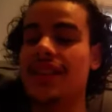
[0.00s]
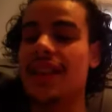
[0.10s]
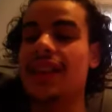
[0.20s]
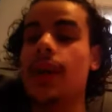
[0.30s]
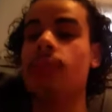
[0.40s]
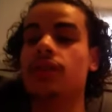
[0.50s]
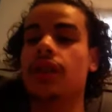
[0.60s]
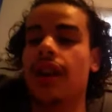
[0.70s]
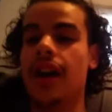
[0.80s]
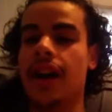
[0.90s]
And I think I'm going to
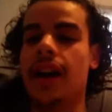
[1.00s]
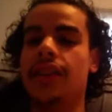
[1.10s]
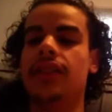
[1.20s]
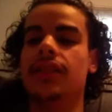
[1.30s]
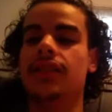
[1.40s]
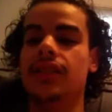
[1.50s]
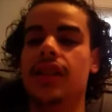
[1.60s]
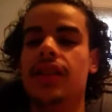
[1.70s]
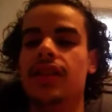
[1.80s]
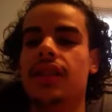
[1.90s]
start on Ahad, because
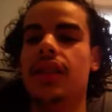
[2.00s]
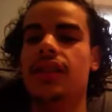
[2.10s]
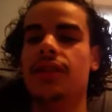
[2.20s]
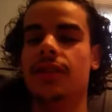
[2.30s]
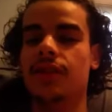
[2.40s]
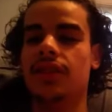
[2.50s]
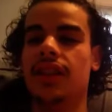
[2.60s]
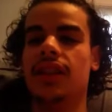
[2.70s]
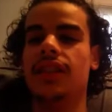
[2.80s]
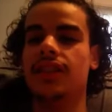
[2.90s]
Sunday is the first day
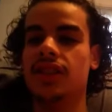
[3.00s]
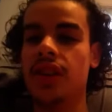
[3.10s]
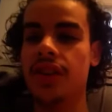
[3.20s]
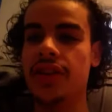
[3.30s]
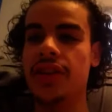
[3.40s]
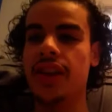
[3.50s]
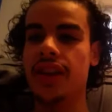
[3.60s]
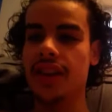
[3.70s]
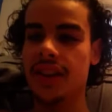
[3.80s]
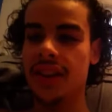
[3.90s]
of the
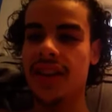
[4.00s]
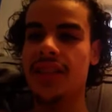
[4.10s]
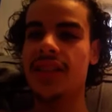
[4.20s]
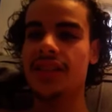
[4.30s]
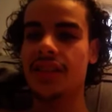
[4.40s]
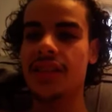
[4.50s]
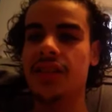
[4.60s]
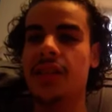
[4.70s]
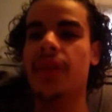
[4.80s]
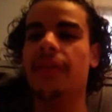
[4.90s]
Sunday, the day of the sun,
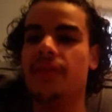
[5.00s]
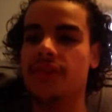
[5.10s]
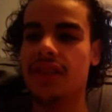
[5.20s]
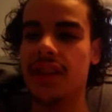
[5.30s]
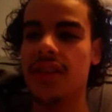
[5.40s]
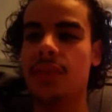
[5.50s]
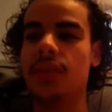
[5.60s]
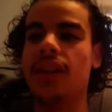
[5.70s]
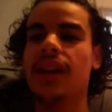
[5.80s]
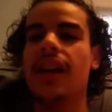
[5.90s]
you know, the first day of the week.